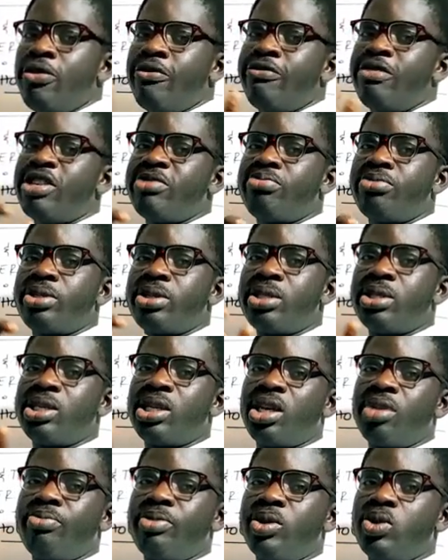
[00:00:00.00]
First person,
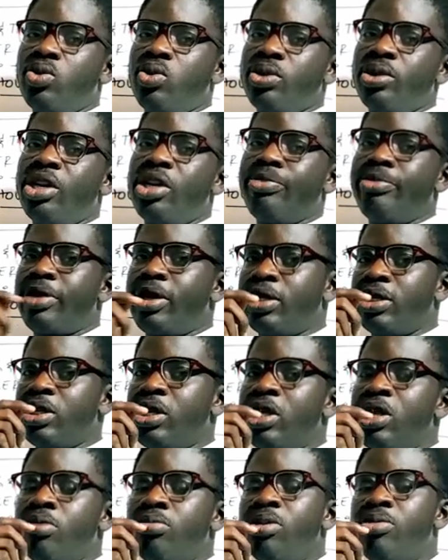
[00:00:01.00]
second person, or third person.
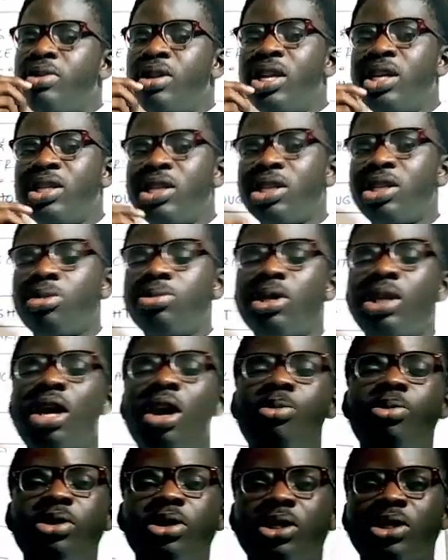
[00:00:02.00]
Maybe let's say something
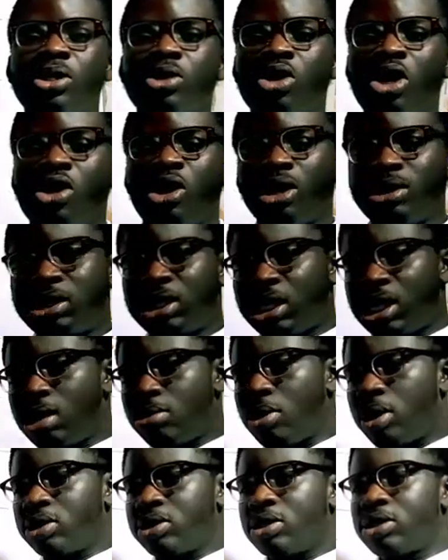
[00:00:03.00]
happens and you're thinking
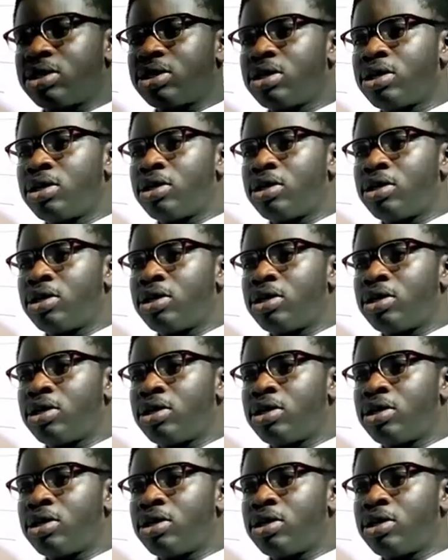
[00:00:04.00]
about it.